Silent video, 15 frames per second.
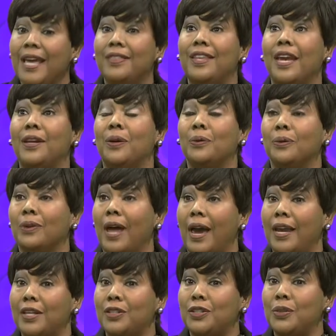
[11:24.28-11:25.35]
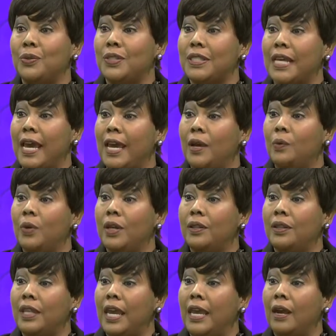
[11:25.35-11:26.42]
They don't like to say when
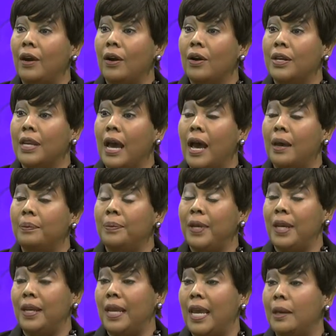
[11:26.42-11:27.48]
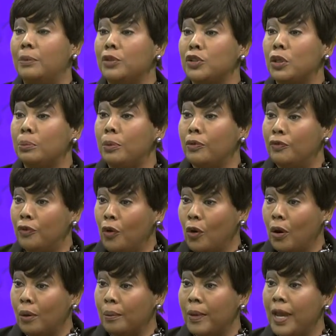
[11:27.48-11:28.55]
they are not being able to
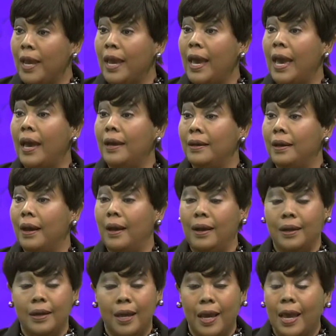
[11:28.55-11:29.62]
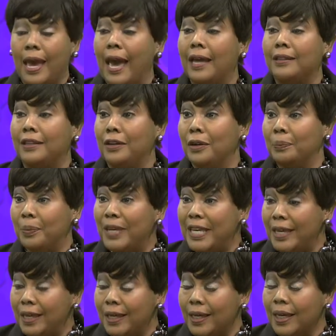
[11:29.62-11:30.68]
perform at their
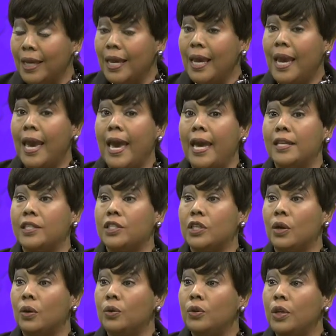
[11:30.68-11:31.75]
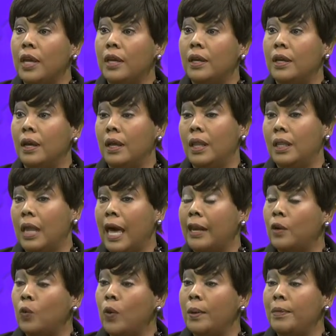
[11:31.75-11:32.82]
peak. And so a lot
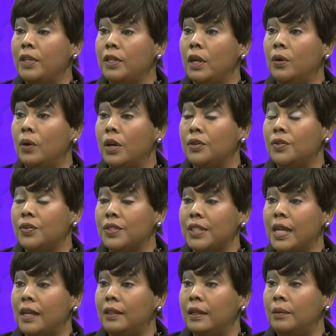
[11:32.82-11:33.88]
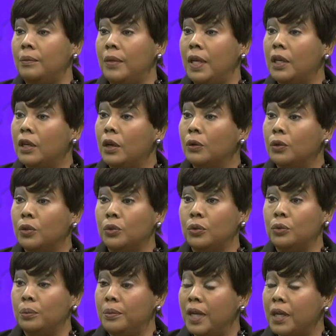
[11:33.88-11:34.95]
of women don't understand that men go
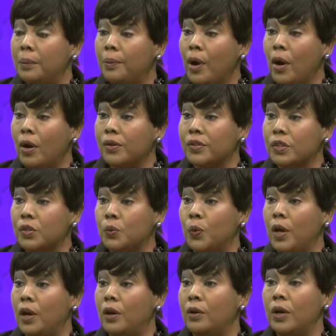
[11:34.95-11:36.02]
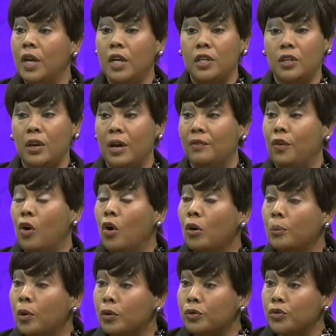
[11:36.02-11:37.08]
through menopause as well. You have
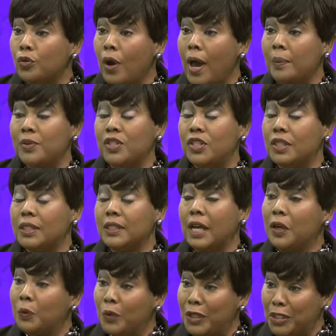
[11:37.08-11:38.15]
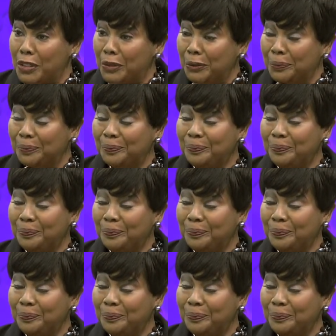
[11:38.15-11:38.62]
hormone drops just like we do.